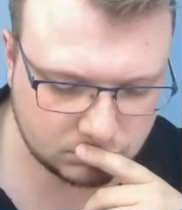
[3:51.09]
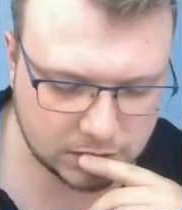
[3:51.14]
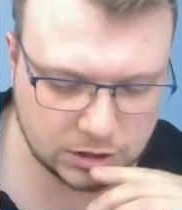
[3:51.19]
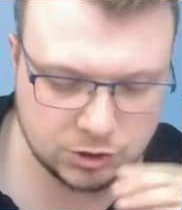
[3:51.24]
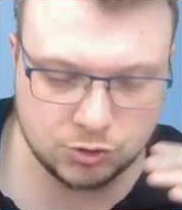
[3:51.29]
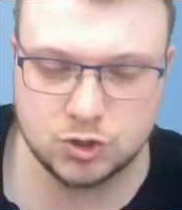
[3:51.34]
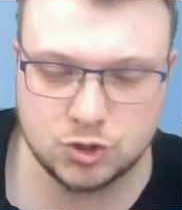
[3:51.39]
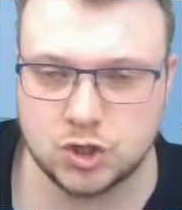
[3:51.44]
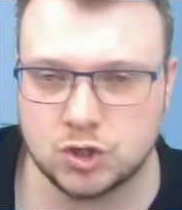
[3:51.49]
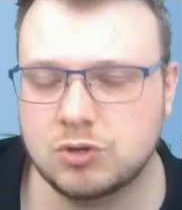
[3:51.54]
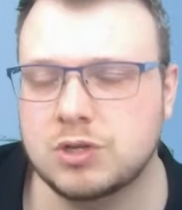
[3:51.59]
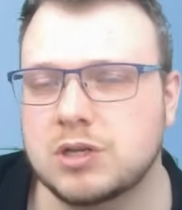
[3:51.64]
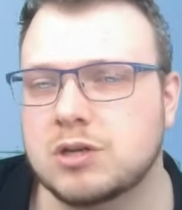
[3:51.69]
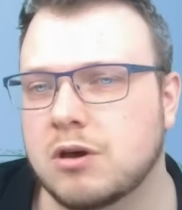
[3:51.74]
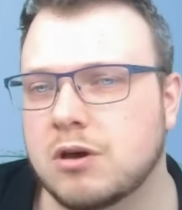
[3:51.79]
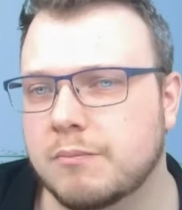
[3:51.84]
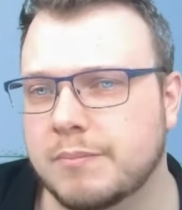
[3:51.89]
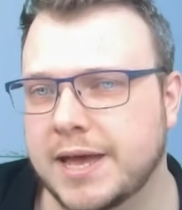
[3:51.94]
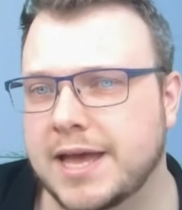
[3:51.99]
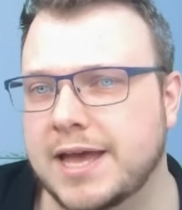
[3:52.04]
you shouldn't
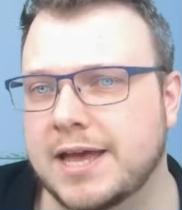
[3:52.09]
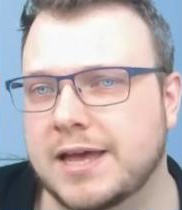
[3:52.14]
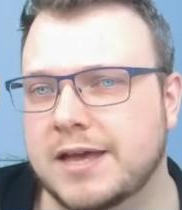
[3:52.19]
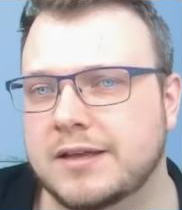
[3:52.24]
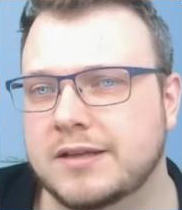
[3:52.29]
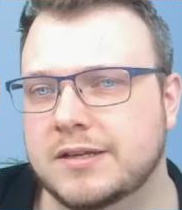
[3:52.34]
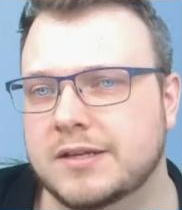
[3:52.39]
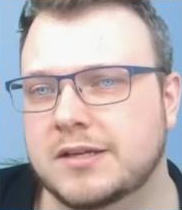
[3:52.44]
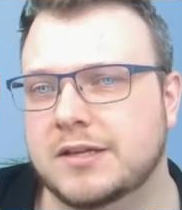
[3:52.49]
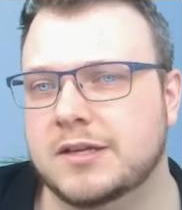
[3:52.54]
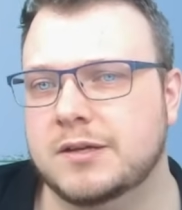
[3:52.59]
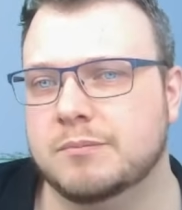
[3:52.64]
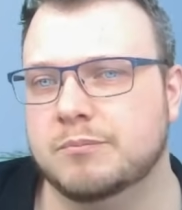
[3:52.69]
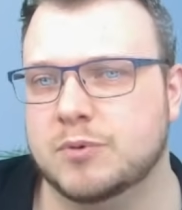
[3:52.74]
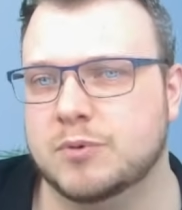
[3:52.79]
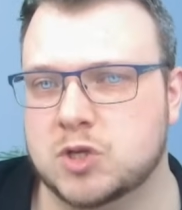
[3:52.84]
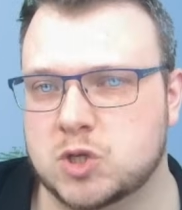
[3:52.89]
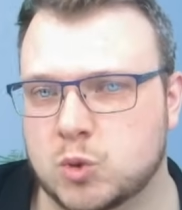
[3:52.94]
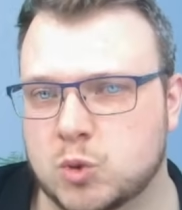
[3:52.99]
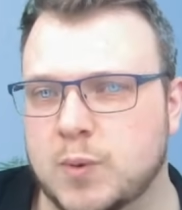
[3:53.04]
compare
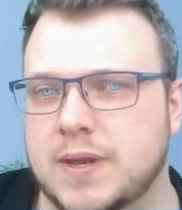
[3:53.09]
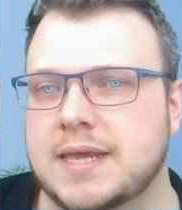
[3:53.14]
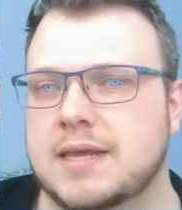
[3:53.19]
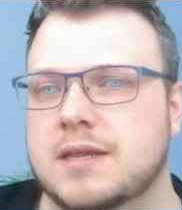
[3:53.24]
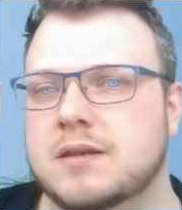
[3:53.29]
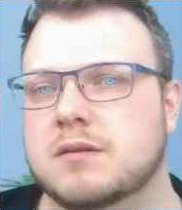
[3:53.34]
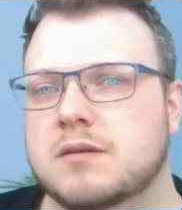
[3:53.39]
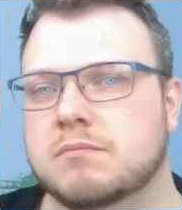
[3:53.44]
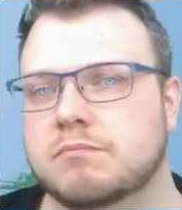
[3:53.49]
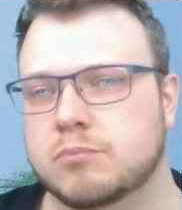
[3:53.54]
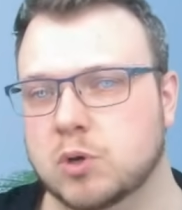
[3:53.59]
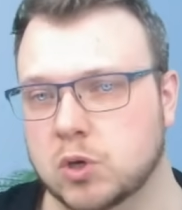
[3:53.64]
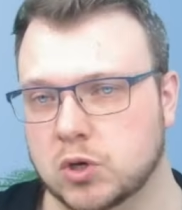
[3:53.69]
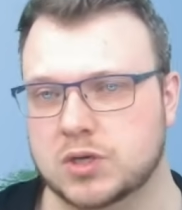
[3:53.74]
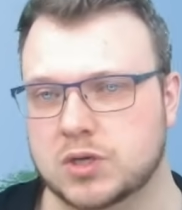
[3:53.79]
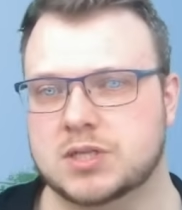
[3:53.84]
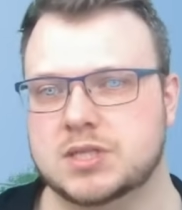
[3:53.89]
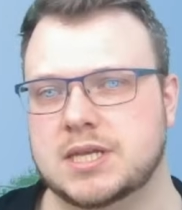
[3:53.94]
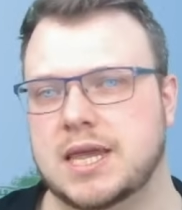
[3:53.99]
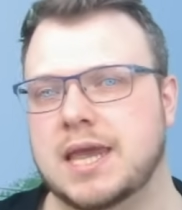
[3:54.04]
between
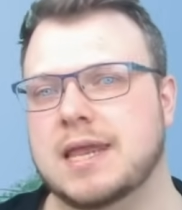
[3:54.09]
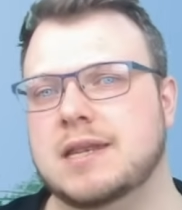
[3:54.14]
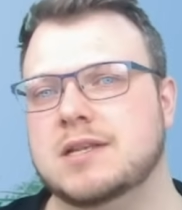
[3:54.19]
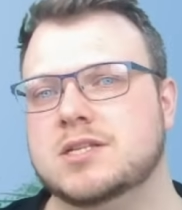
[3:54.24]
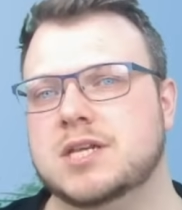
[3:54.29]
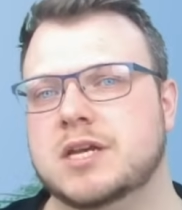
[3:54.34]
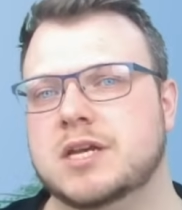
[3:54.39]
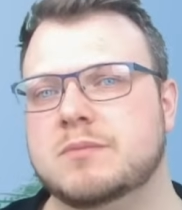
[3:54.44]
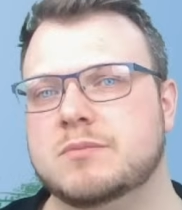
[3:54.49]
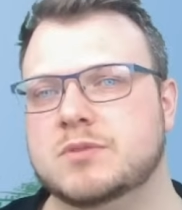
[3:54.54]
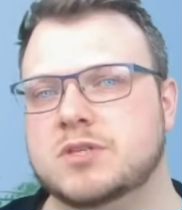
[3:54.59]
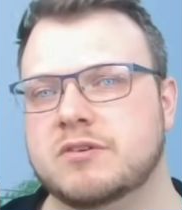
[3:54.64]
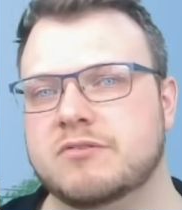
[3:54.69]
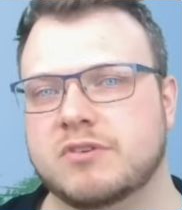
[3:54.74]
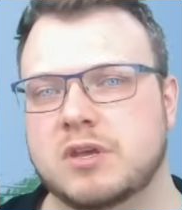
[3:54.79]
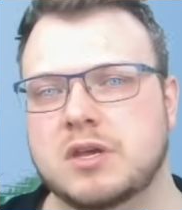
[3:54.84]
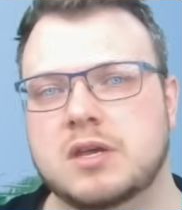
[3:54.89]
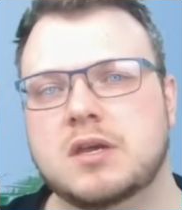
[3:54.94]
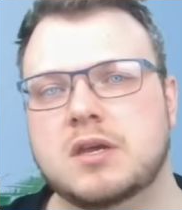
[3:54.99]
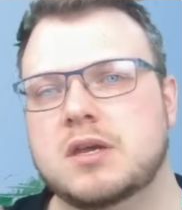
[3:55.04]
books in terms of
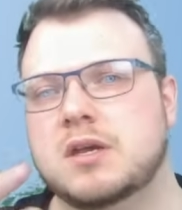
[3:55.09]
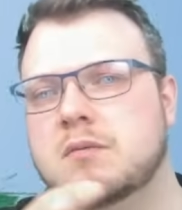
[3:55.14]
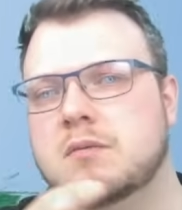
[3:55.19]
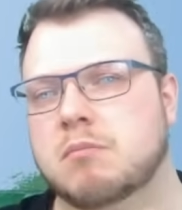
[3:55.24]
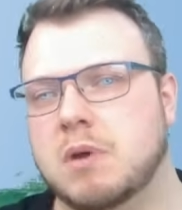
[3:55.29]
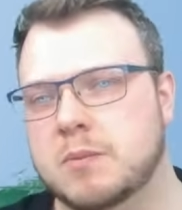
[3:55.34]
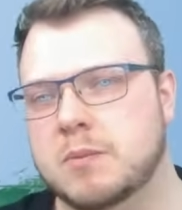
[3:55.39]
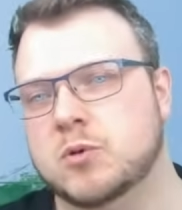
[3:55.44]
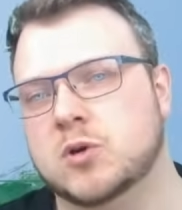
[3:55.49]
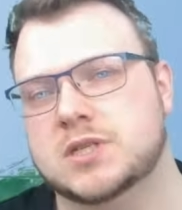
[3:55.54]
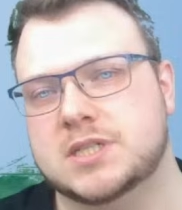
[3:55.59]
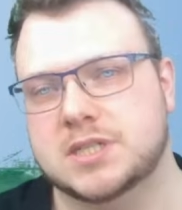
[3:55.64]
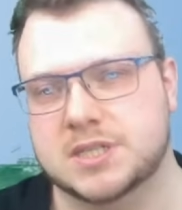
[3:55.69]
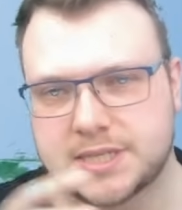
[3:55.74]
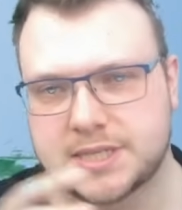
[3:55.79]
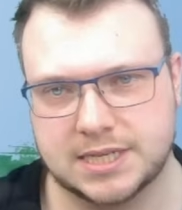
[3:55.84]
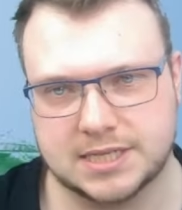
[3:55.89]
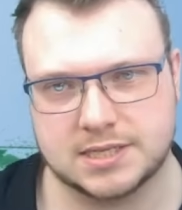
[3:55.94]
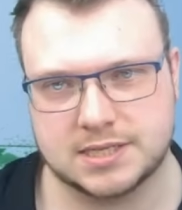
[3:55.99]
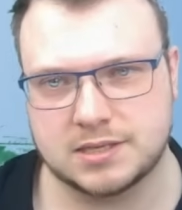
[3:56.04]
my book does
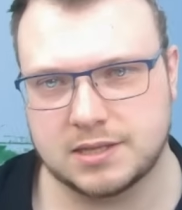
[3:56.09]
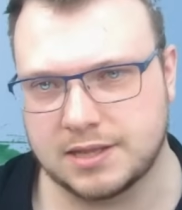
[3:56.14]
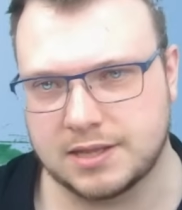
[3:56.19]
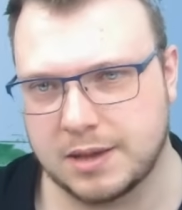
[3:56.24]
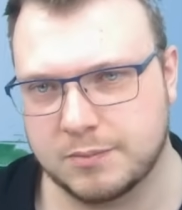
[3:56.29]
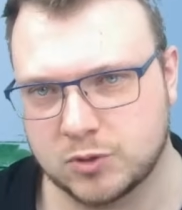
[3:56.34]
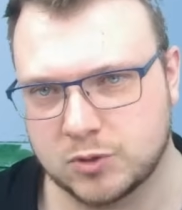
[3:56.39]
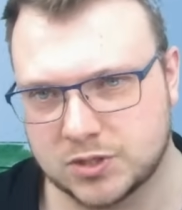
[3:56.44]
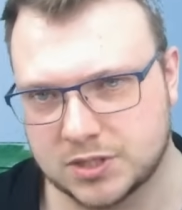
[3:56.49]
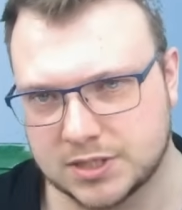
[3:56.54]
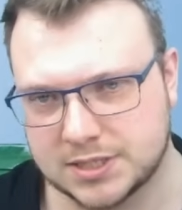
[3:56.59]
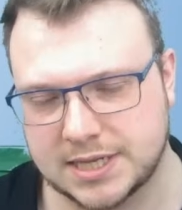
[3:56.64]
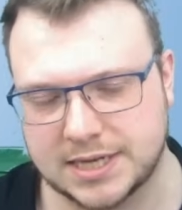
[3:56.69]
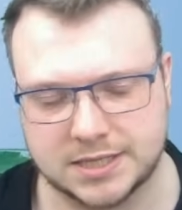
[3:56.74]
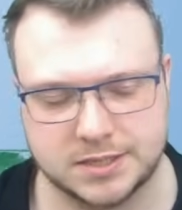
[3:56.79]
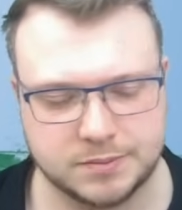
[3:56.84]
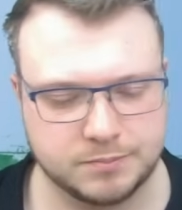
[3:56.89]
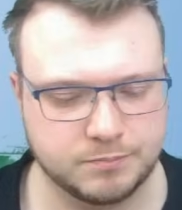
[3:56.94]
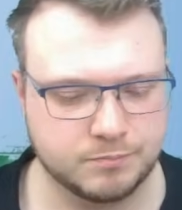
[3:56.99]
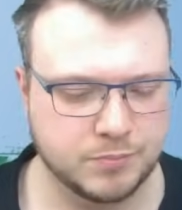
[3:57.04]
this, their book does
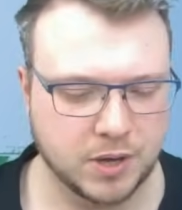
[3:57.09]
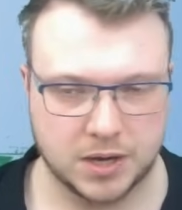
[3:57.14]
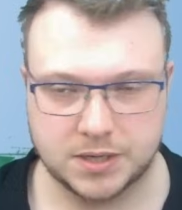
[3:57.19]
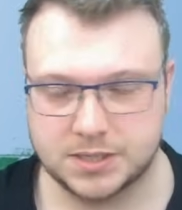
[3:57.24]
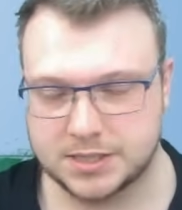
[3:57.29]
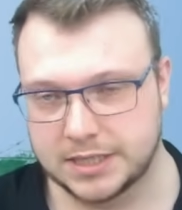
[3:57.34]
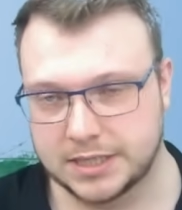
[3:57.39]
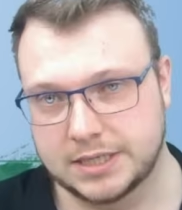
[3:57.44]
this, but